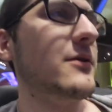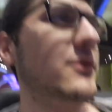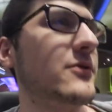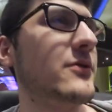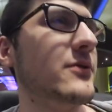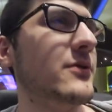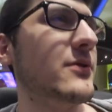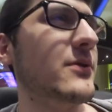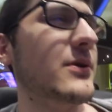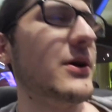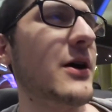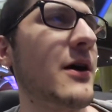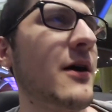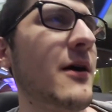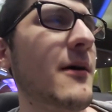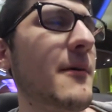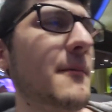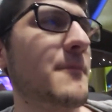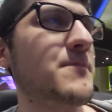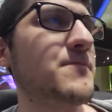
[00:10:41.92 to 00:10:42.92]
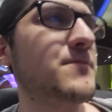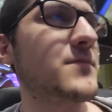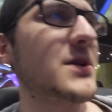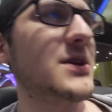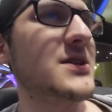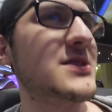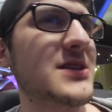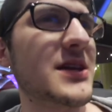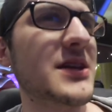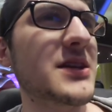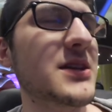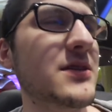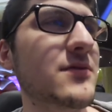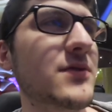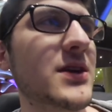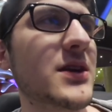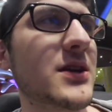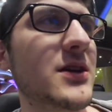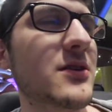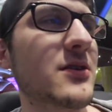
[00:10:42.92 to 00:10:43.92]
So um, it's Sunday
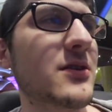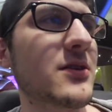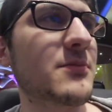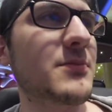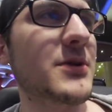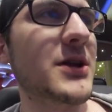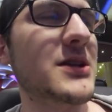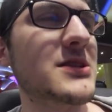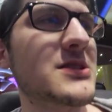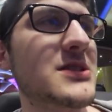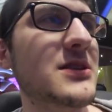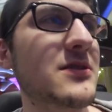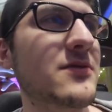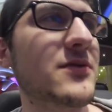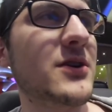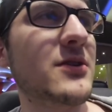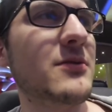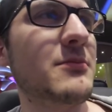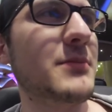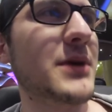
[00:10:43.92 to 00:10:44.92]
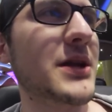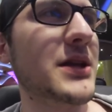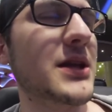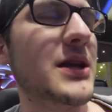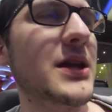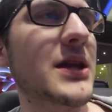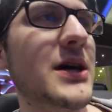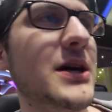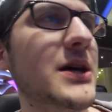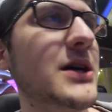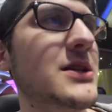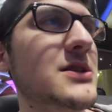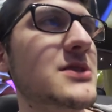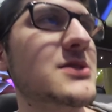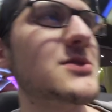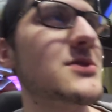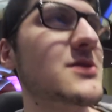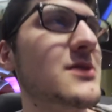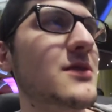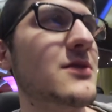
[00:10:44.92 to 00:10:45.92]
evening now. Our plane is leaving on Monday night.
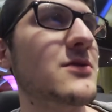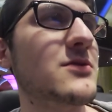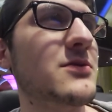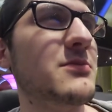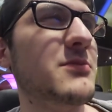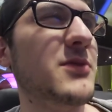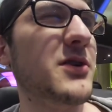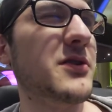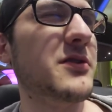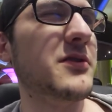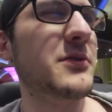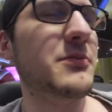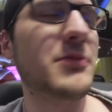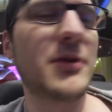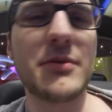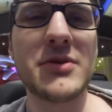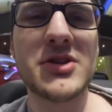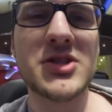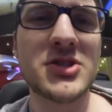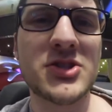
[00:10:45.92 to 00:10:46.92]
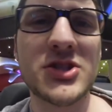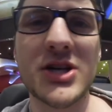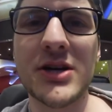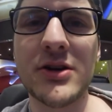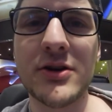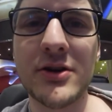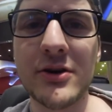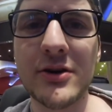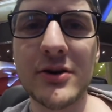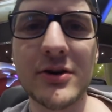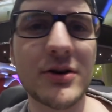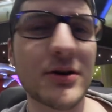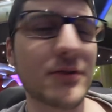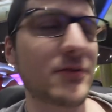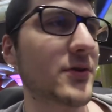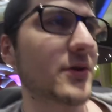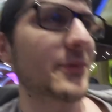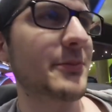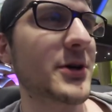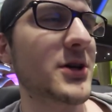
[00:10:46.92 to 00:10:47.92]
Tomorrow we'll probably just check out Hong Kong
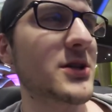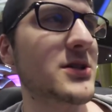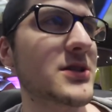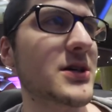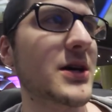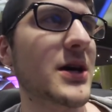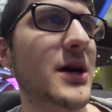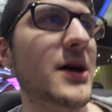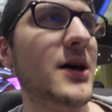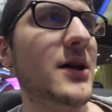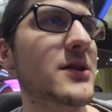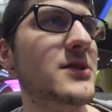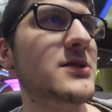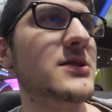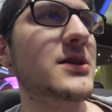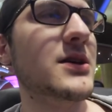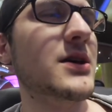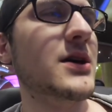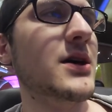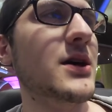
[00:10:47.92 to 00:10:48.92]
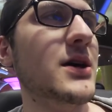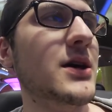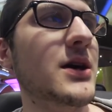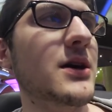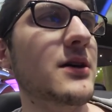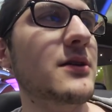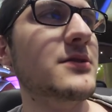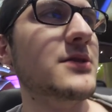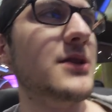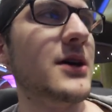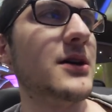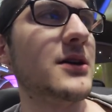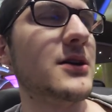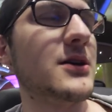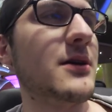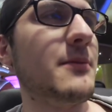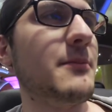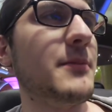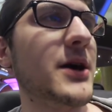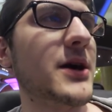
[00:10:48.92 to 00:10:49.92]
for a bit and then
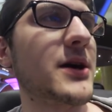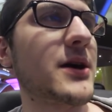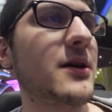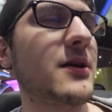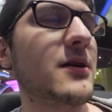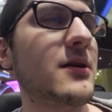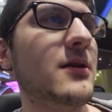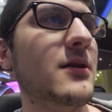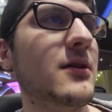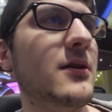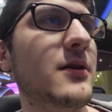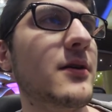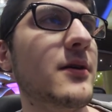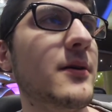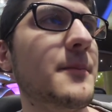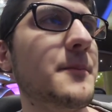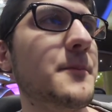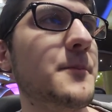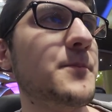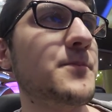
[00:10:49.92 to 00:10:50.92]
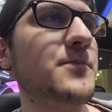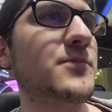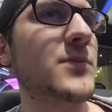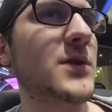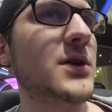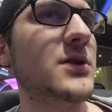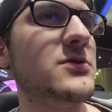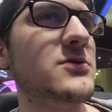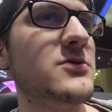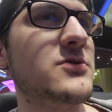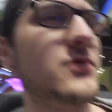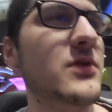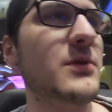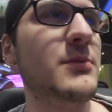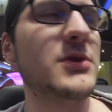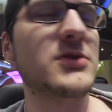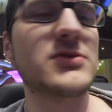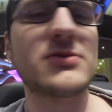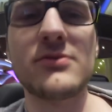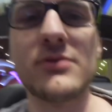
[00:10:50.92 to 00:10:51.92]
come back um, to
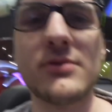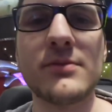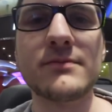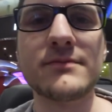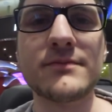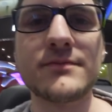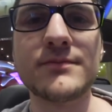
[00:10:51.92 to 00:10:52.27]
streaming soon.